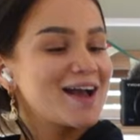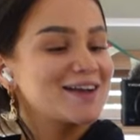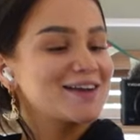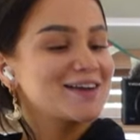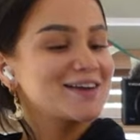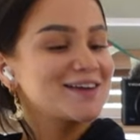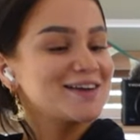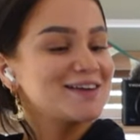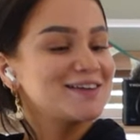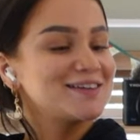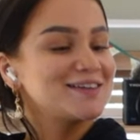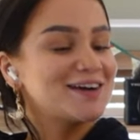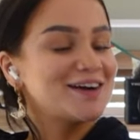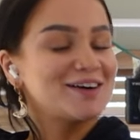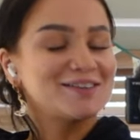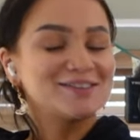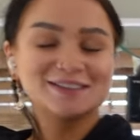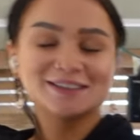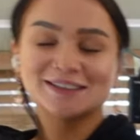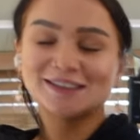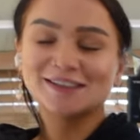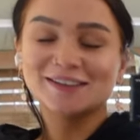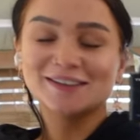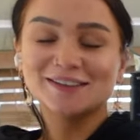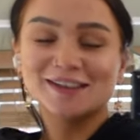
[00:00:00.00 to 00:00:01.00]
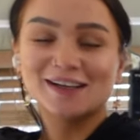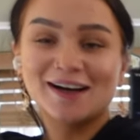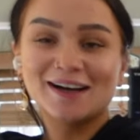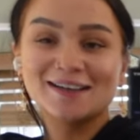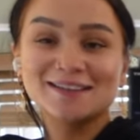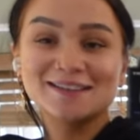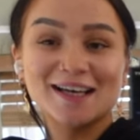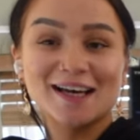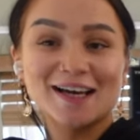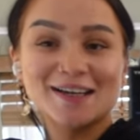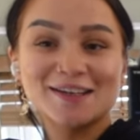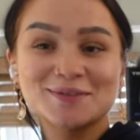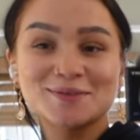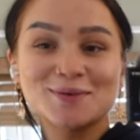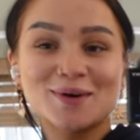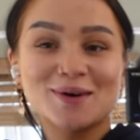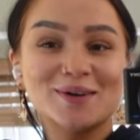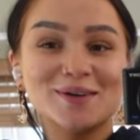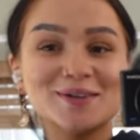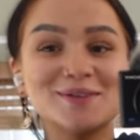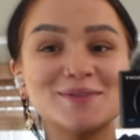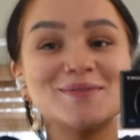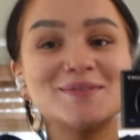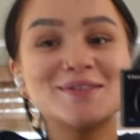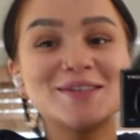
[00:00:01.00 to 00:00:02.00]
Good afternoon, guys, and
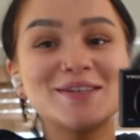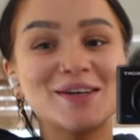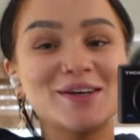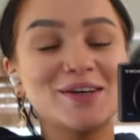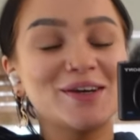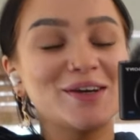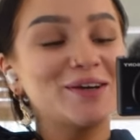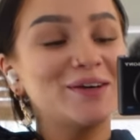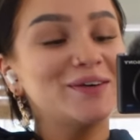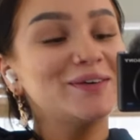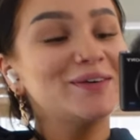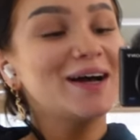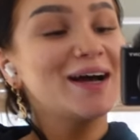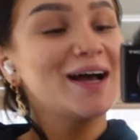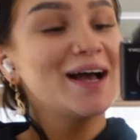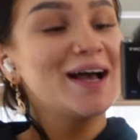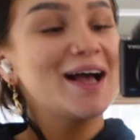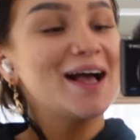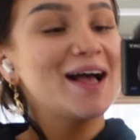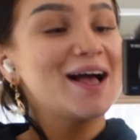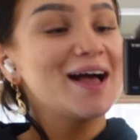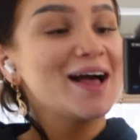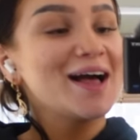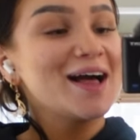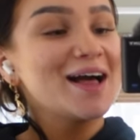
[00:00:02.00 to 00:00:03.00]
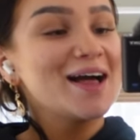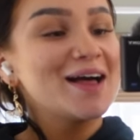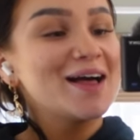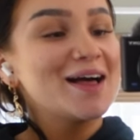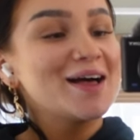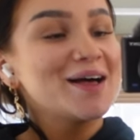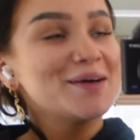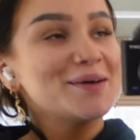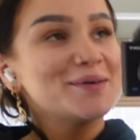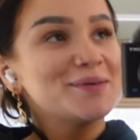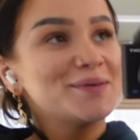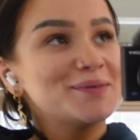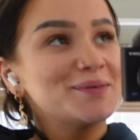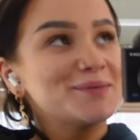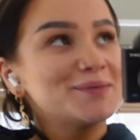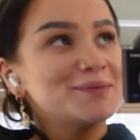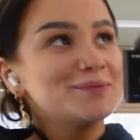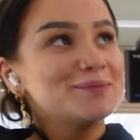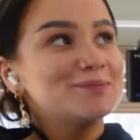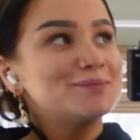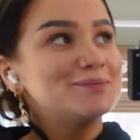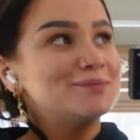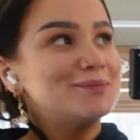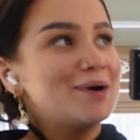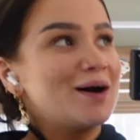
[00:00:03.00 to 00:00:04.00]
welcome to
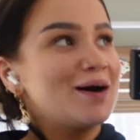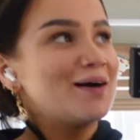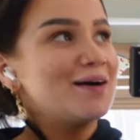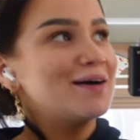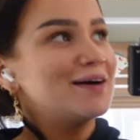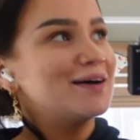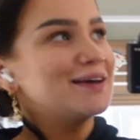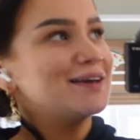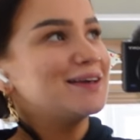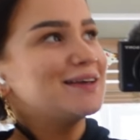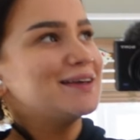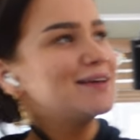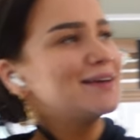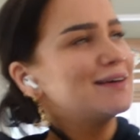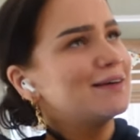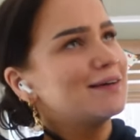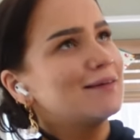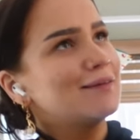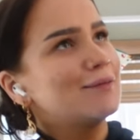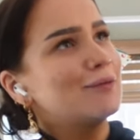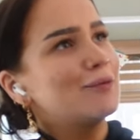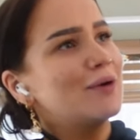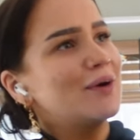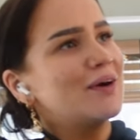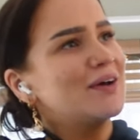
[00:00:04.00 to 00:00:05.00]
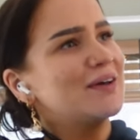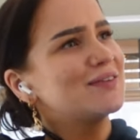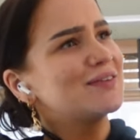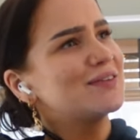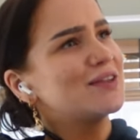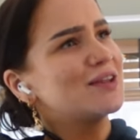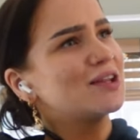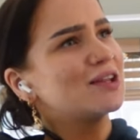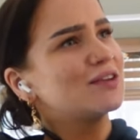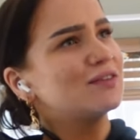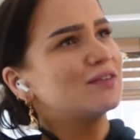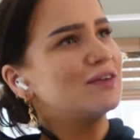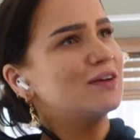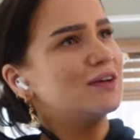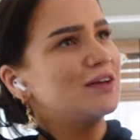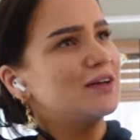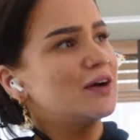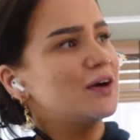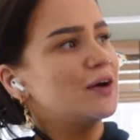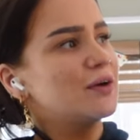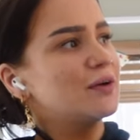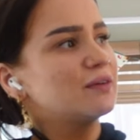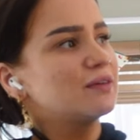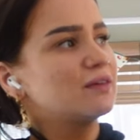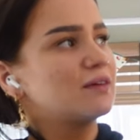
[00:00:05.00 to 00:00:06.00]
my, what is this
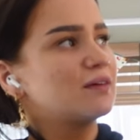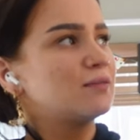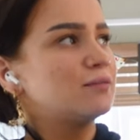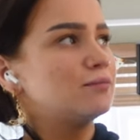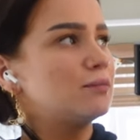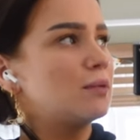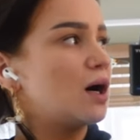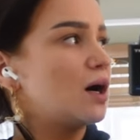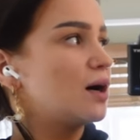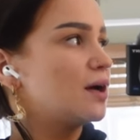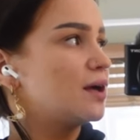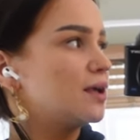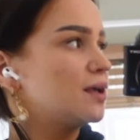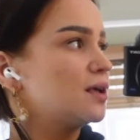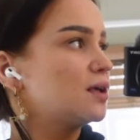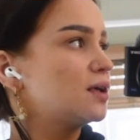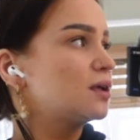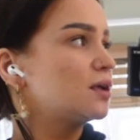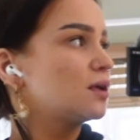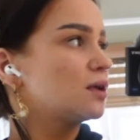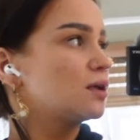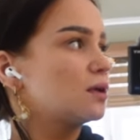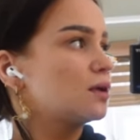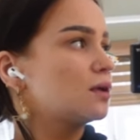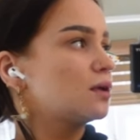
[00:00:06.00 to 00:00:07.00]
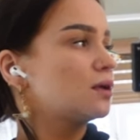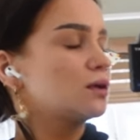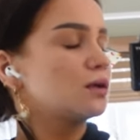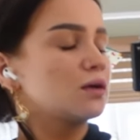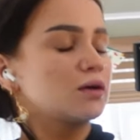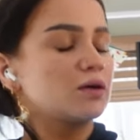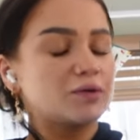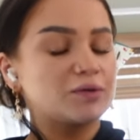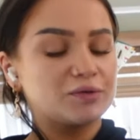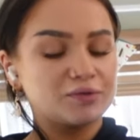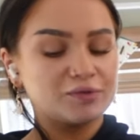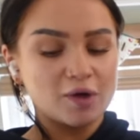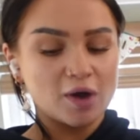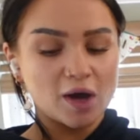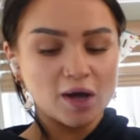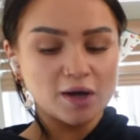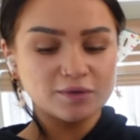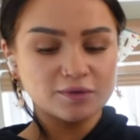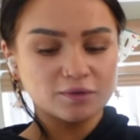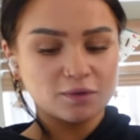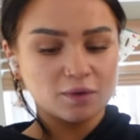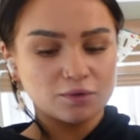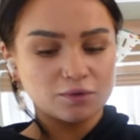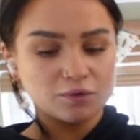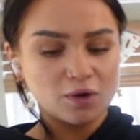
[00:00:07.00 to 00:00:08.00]
video? My
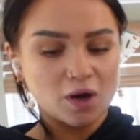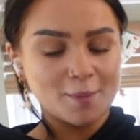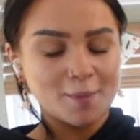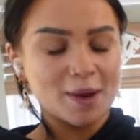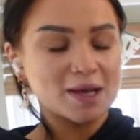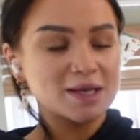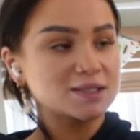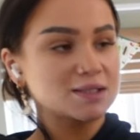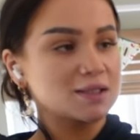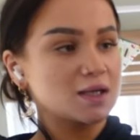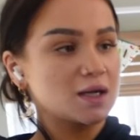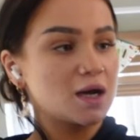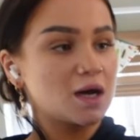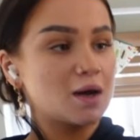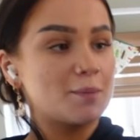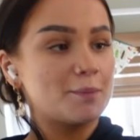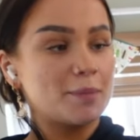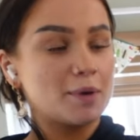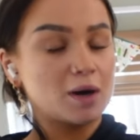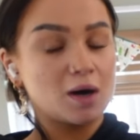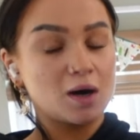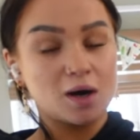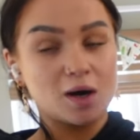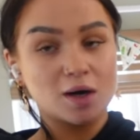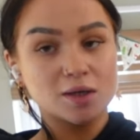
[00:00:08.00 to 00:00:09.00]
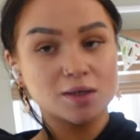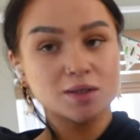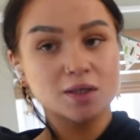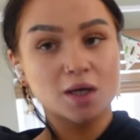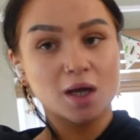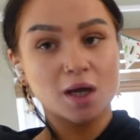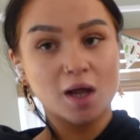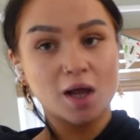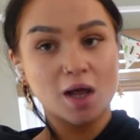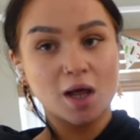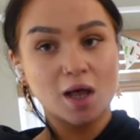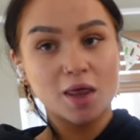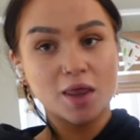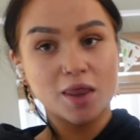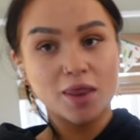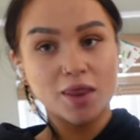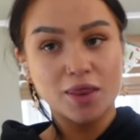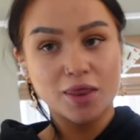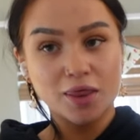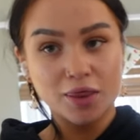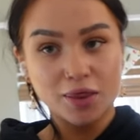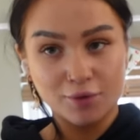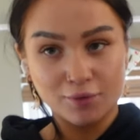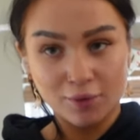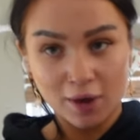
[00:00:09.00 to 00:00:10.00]
first trimester part
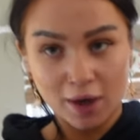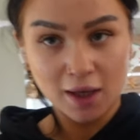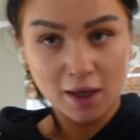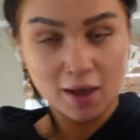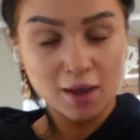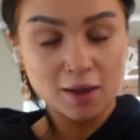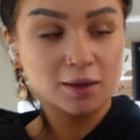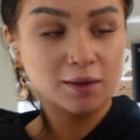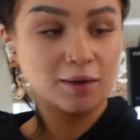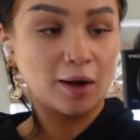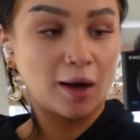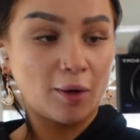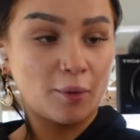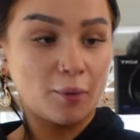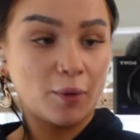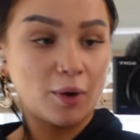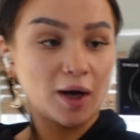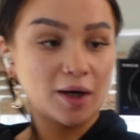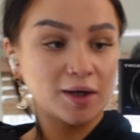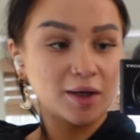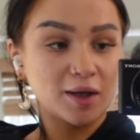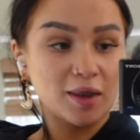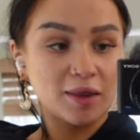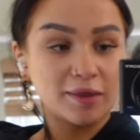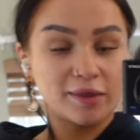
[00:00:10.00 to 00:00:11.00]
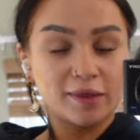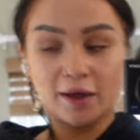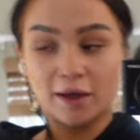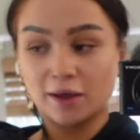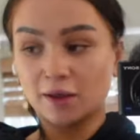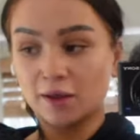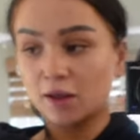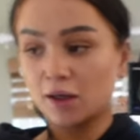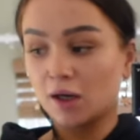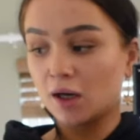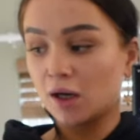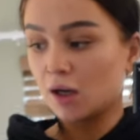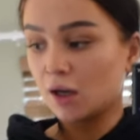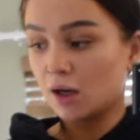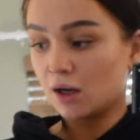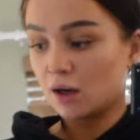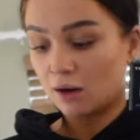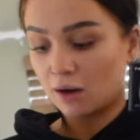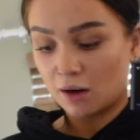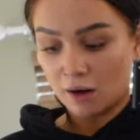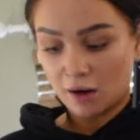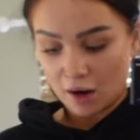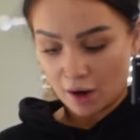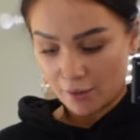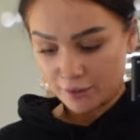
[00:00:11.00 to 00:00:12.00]
three. Now, I didn't think
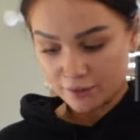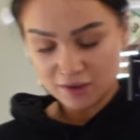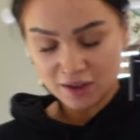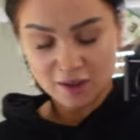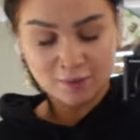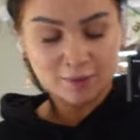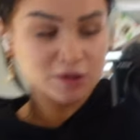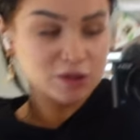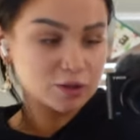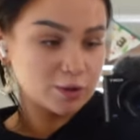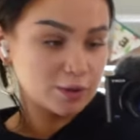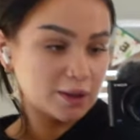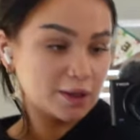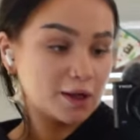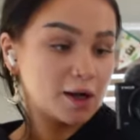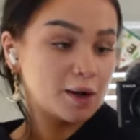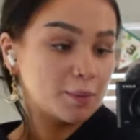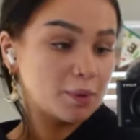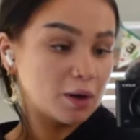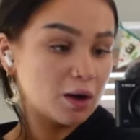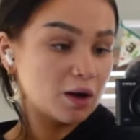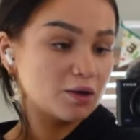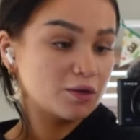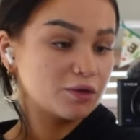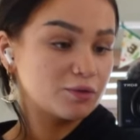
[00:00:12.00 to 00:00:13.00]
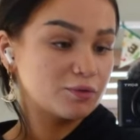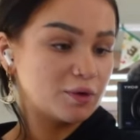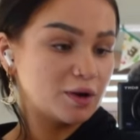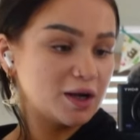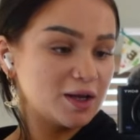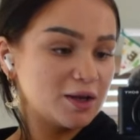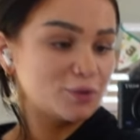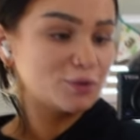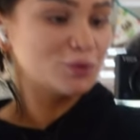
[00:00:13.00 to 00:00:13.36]
I was going to be doing a part three.